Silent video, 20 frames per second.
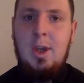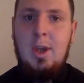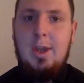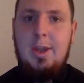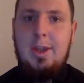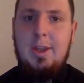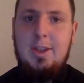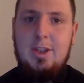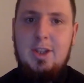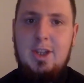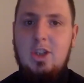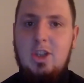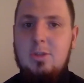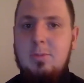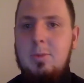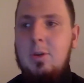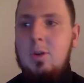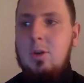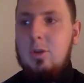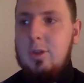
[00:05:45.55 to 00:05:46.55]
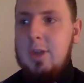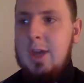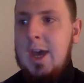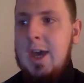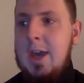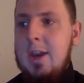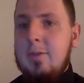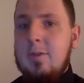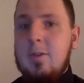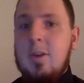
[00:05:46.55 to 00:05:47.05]
He's teaching me all that,
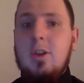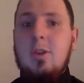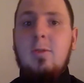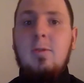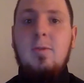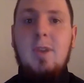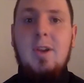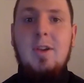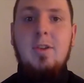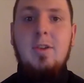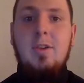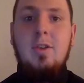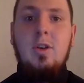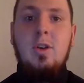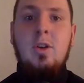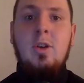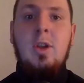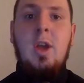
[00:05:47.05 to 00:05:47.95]
and I've got some very good